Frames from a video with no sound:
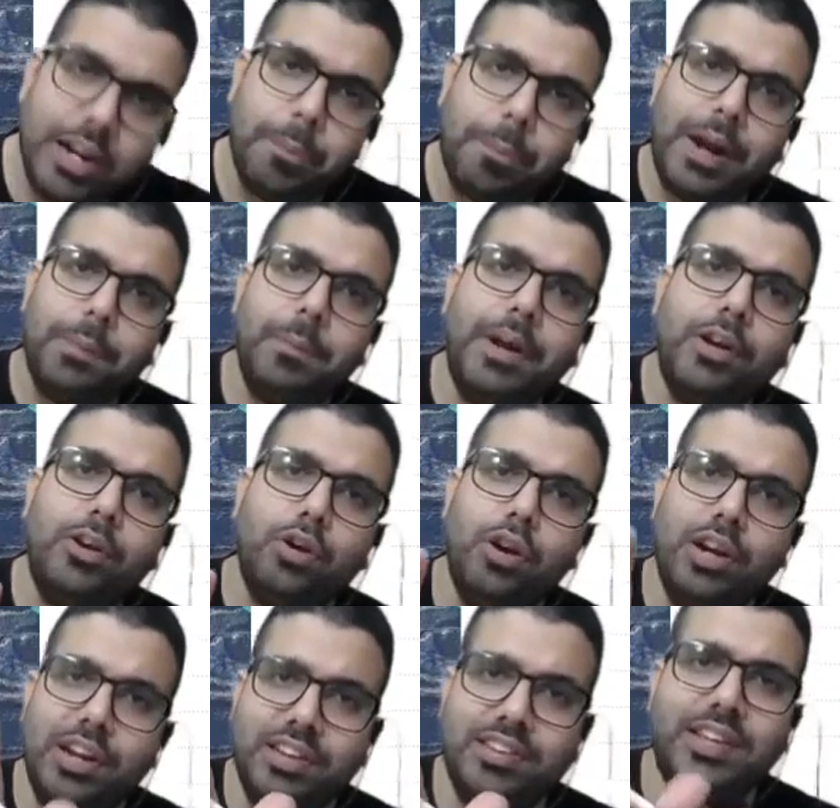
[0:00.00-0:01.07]
department told
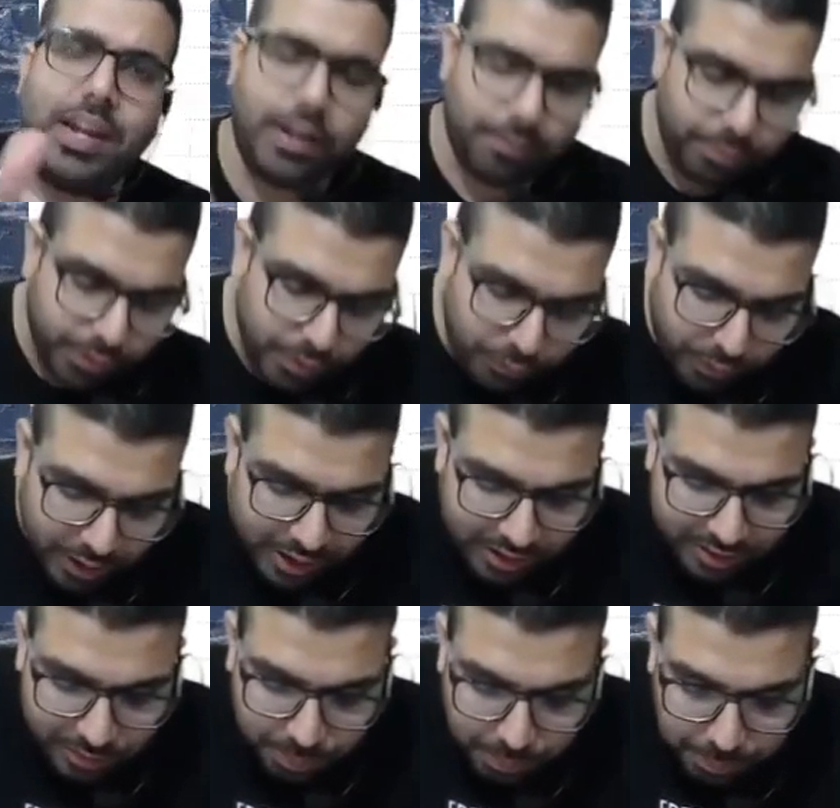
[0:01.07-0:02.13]
listen first
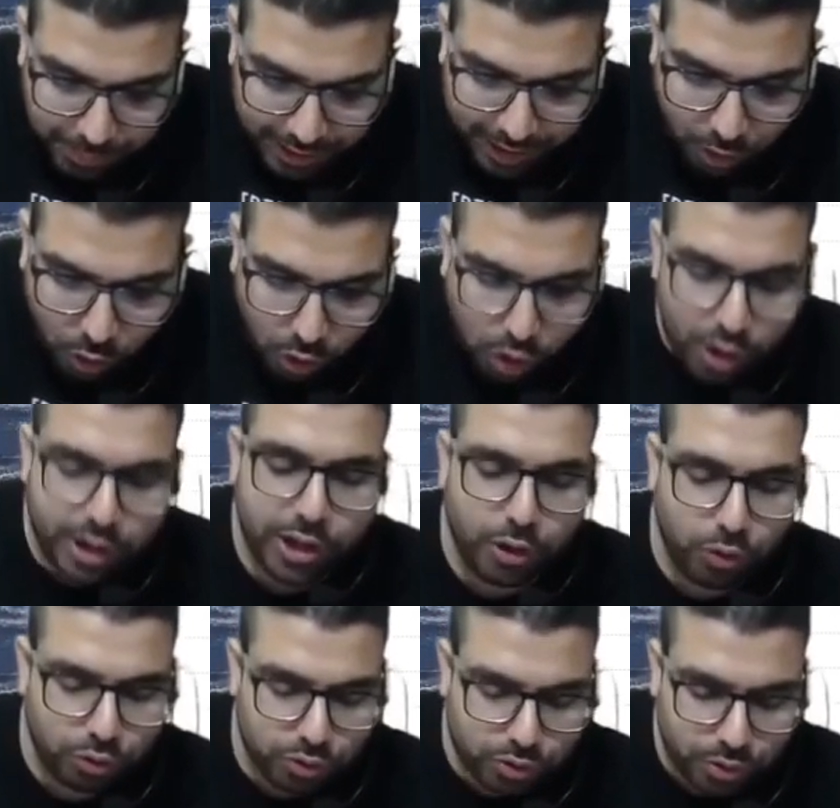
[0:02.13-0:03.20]
pay all
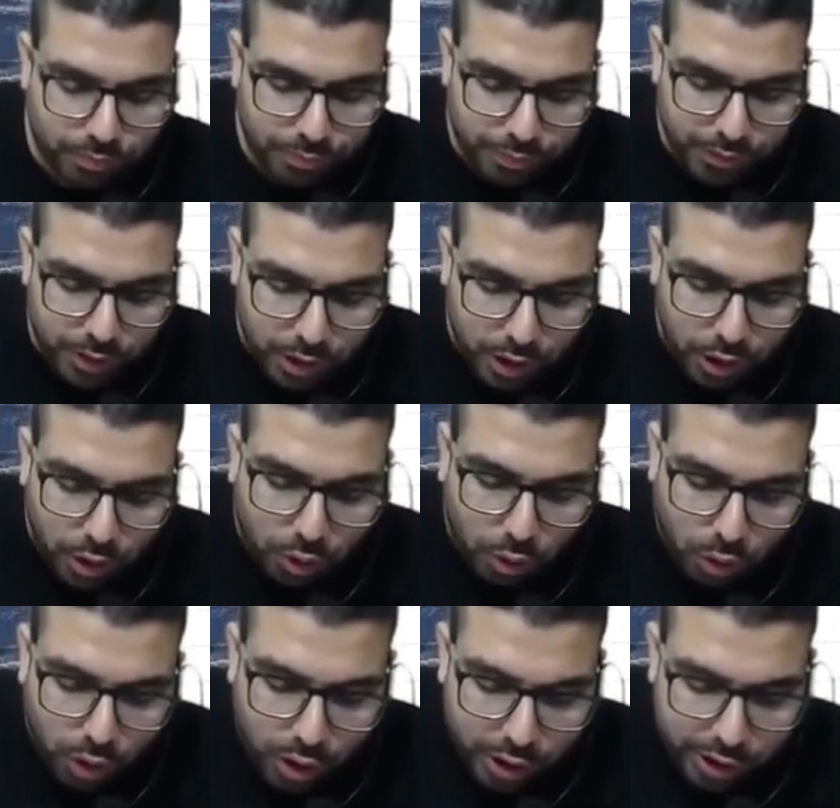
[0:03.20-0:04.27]
dues
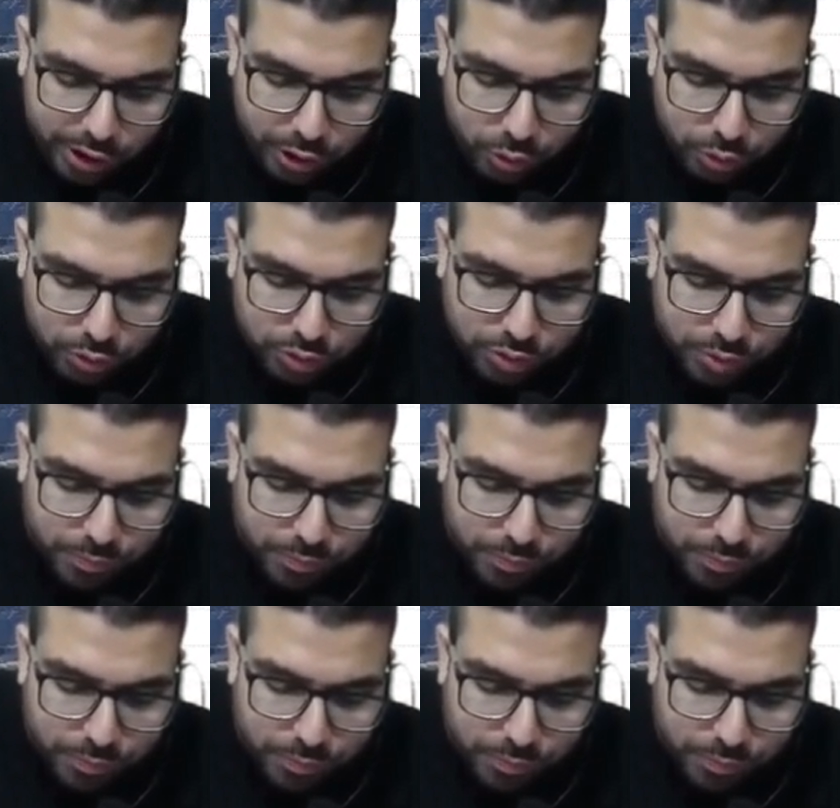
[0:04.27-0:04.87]
all dues.